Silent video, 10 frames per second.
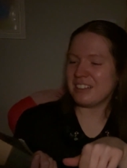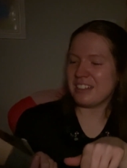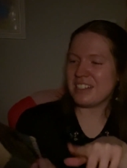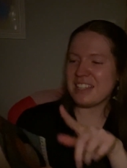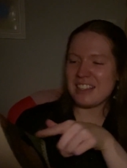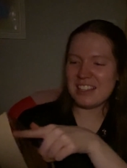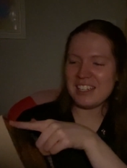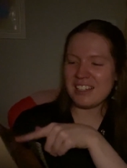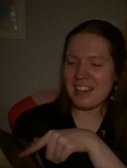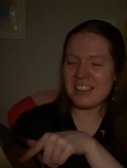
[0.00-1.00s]
Because I
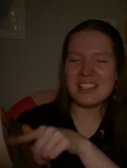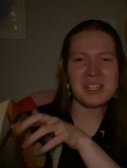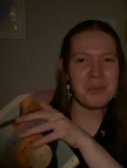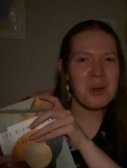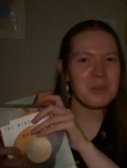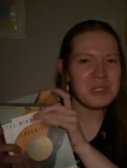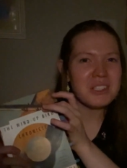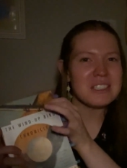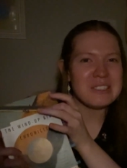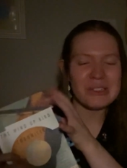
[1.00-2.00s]
think I probably took
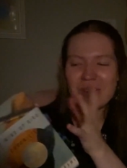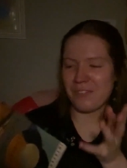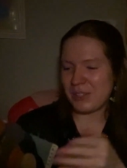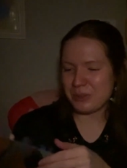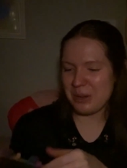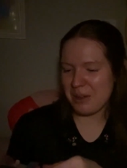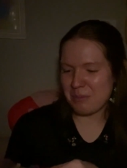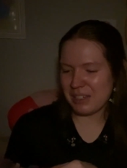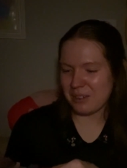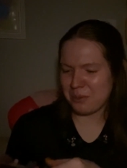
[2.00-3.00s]
the sticker off. That's why I'm
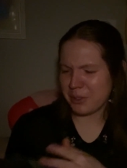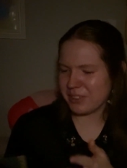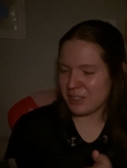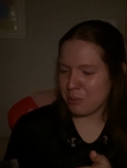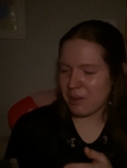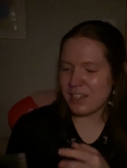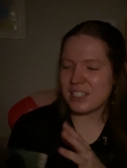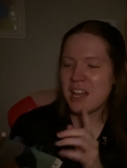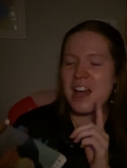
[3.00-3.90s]
like, where's the price?